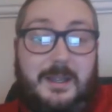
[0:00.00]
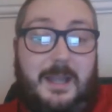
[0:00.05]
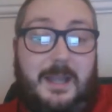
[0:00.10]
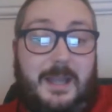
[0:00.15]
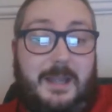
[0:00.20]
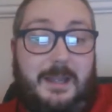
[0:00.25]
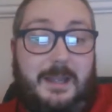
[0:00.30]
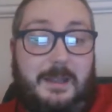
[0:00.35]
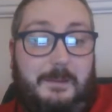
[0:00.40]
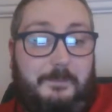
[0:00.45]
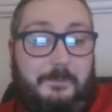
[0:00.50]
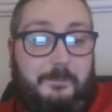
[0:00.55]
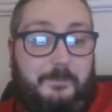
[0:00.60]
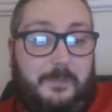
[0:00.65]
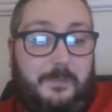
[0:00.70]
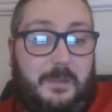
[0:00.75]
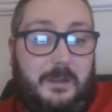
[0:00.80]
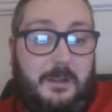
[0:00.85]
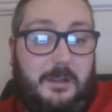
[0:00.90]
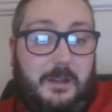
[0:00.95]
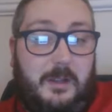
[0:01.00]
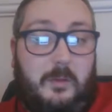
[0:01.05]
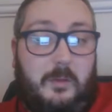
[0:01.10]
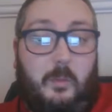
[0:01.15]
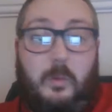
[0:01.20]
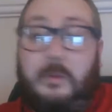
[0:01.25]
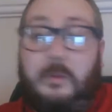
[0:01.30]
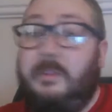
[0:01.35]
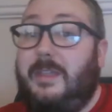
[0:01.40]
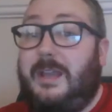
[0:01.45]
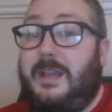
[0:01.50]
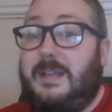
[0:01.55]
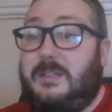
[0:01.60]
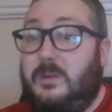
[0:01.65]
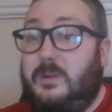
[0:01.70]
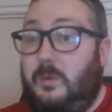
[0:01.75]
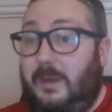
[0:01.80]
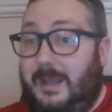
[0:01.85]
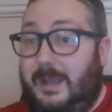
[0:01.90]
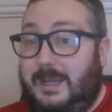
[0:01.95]
One thing I
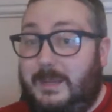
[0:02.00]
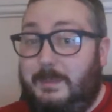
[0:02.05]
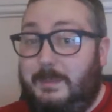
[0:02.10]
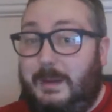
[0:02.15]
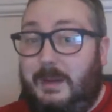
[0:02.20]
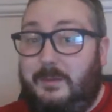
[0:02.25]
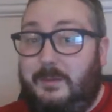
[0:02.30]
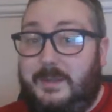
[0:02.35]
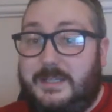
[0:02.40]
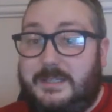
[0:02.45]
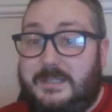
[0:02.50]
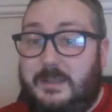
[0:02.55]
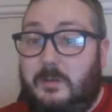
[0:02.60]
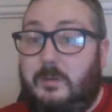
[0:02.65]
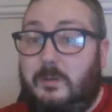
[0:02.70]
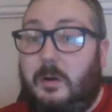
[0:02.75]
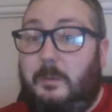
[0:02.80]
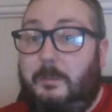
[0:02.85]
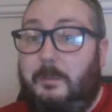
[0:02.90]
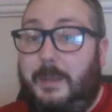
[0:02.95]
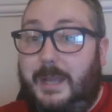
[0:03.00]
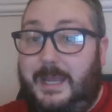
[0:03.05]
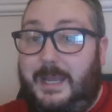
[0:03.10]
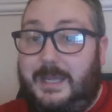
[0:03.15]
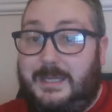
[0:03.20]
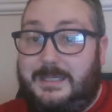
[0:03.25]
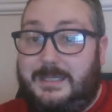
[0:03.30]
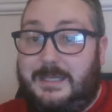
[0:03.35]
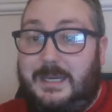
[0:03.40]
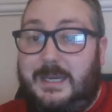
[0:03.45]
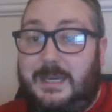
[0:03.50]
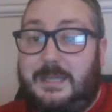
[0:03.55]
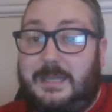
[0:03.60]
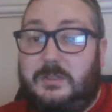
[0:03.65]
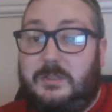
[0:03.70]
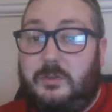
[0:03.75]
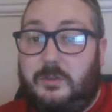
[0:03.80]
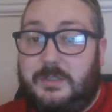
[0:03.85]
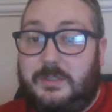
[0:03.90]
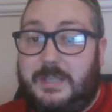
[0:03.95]
do like about this, though, compared, it
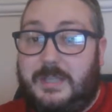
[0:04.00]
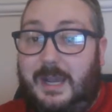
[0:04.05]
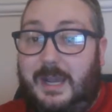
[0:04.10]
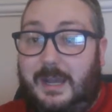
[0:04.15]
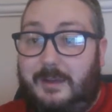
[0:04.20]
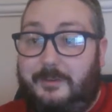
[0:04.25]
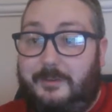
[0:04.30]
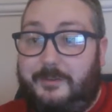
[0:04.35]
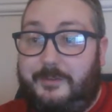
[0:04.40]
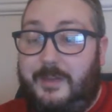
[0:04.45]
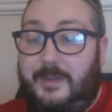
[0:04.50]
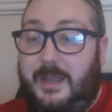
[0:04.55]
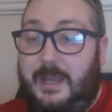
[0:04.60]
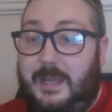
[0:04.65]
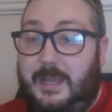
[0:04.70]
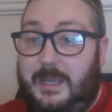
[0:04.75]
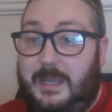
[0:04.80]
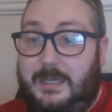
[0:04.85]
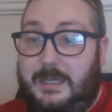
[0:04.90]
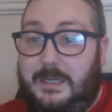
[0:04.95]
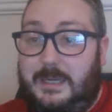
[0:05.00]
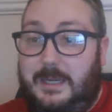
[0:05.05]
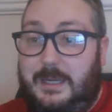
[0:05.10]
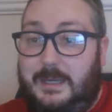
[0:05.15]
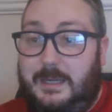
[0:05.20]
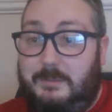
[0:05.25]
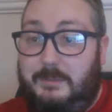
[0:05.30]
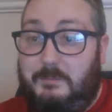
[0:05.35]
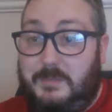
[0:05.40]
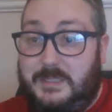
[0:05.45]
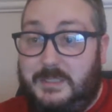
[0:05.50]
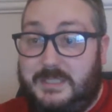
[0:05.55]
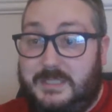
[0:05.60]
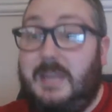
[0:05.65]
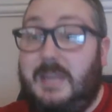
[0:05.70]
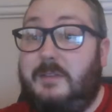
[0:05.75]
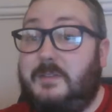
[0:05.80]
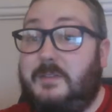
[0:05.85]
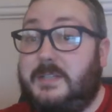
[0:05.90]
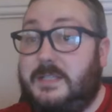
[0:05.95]
does have a
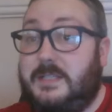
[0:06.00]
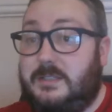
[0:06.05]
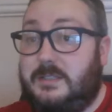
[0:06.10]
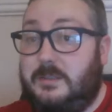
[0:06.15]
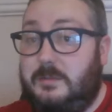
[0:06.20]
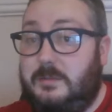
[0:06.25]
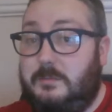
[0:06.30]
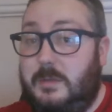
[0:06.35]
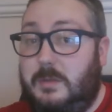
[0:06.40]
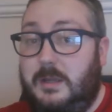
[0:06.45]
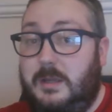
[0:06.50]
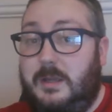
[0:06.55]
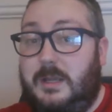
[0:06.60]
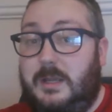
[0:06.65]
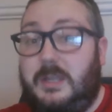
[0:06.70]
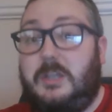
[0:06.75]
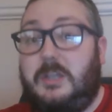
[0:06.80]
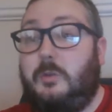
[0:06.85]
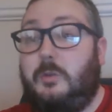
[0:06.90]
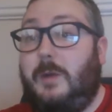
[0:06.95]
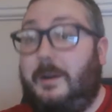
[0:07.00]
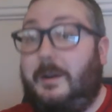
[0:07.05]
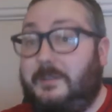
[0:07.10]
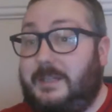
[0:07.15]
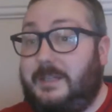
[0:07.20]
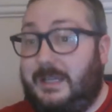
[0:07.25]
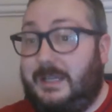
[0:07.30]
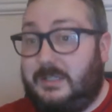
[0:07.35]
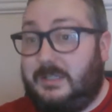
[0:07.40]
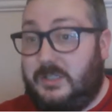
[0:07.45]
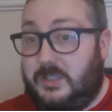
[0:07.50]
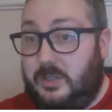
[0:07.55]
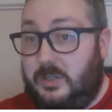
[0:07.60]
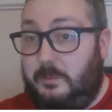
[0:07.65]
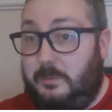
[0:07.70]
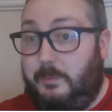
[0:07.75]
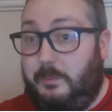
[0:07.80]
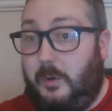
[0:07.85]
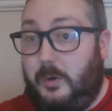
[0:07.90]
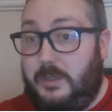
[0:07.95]
save system. You do have to get to
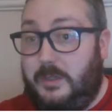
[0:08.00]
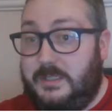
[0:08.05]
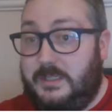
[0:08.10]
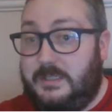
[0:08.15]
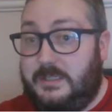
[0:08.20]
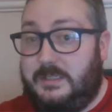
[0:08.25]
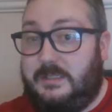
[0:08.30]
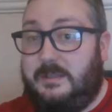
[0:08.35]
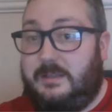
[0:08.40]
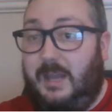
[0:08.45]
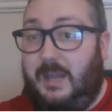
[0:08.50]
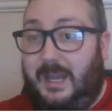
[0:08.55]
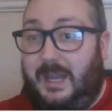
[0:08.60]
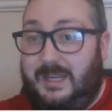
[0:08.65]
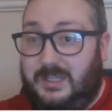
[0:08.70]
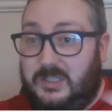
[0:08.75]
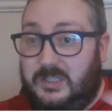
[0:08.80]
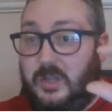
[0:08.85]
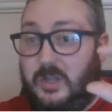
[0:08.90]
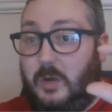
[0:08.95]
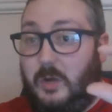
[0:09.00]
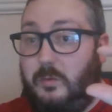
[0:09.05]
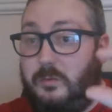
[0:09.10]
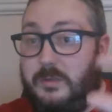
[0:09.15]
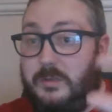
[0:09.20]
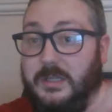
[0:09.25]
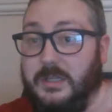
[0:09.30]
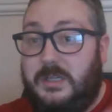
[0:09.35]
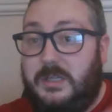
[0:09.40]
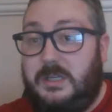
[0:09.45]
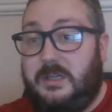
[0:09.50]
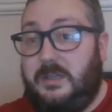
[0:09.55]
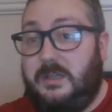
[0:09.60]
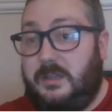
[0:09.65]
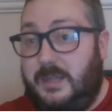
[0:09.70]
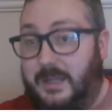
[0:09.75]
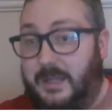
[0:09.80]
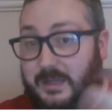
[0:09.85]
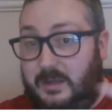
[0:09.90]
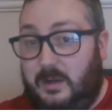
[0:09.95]
certain points. They're like stones, and you
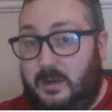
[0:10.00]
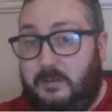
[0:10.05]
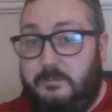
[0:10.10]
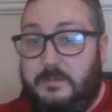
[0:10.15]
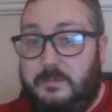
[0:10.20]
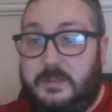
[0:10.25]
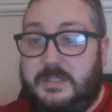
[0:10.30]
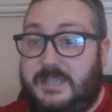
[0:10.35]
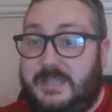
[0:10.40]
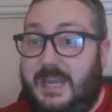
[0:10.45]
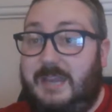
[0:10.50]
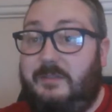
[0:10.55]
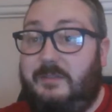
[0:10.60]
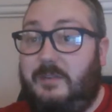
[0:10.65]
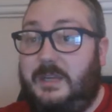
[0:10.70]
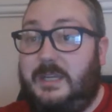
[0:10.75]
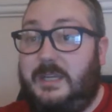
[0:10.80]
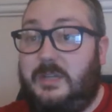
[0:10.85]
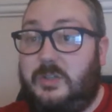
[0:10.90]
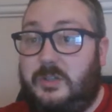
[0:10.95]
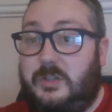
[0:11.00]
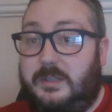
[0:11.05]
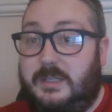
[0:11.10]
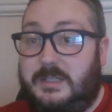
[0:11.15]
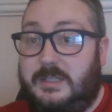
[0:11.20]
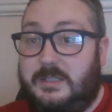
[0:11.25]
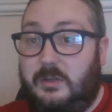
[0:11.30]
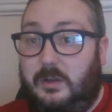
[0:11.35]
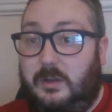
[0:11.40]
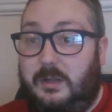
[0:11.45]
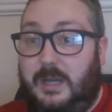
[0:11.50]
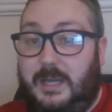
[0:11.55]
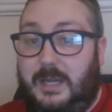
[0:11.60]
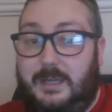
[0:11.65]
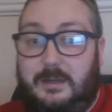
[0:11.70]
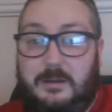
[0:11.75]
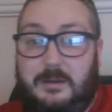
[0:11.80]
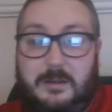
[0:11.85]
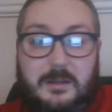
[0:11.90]
can save at each of these sort of like